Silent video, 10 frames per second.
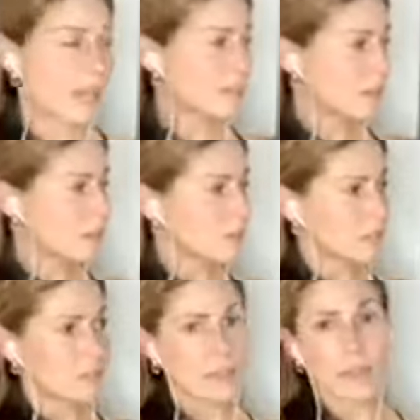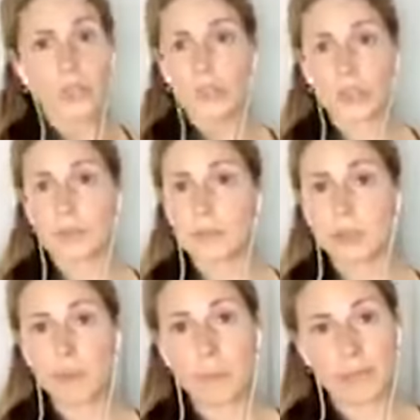At the end of the day, you're not
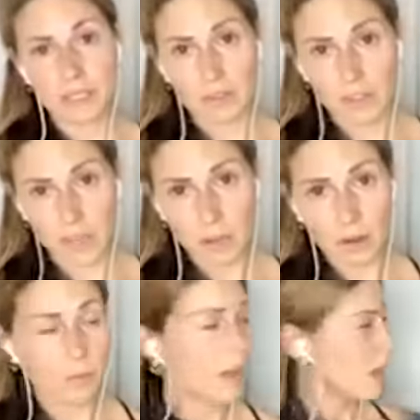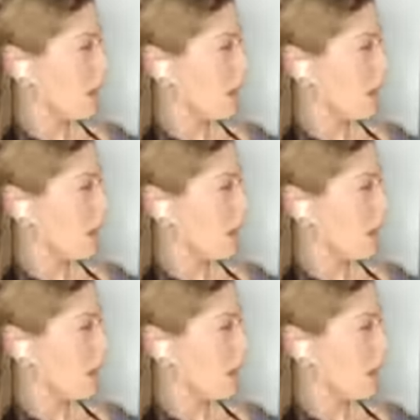building passive income,